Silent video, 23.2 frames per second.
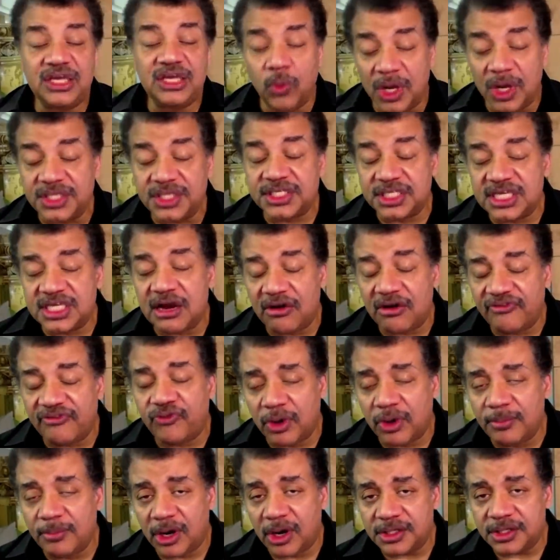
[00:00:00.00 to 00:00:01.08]
wants to
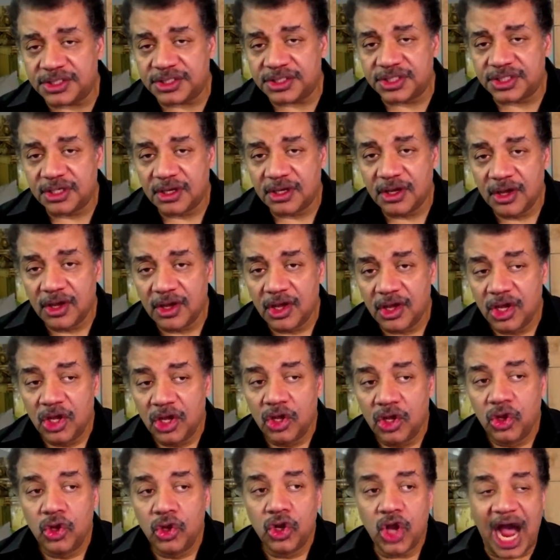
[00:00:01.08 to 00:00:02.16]
terraform Mars.
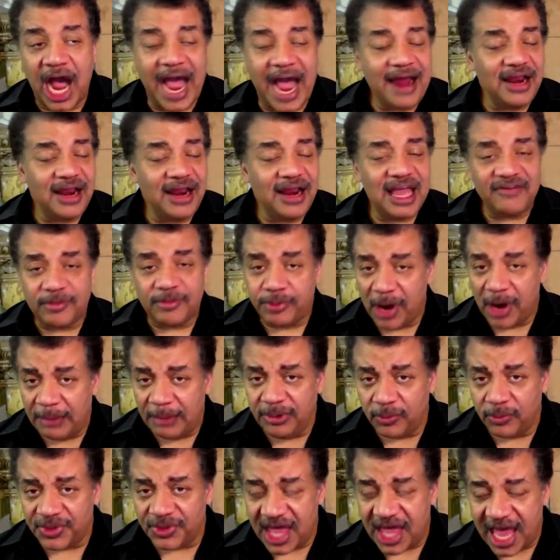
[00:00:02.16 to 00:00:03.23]
I don't have a
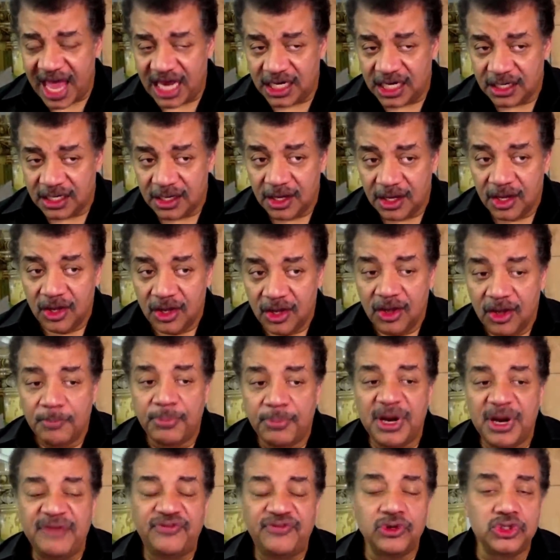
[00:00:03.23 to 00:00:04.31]
problem with that.
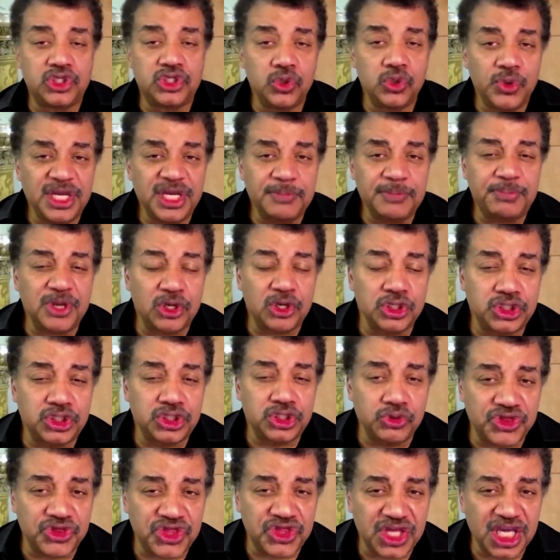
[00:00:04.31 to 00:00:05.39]
But if you're doing it because you
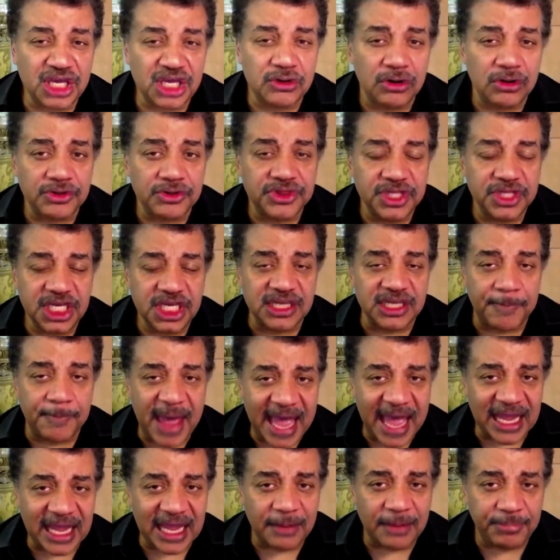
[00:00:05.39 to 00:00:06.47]
think Earth needs a
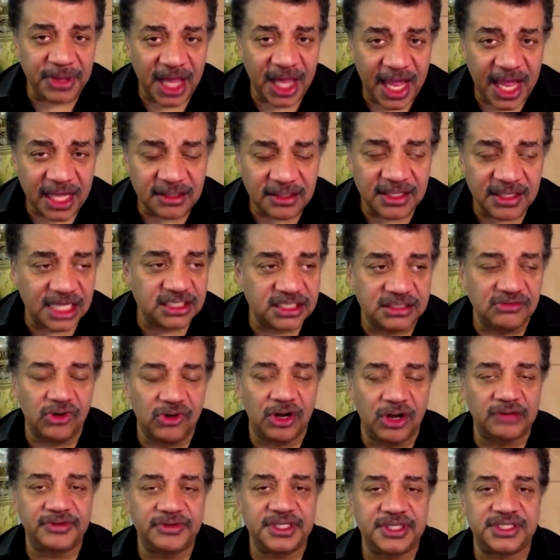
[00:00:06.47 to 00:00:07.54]
backup plan, that's the
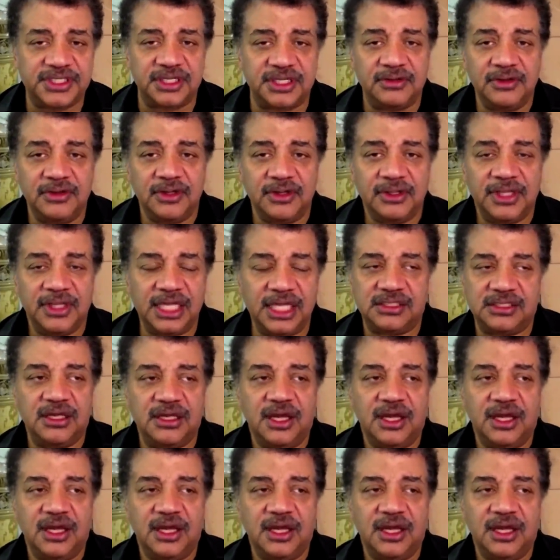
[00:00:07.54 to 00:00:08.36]
wrong reason. That's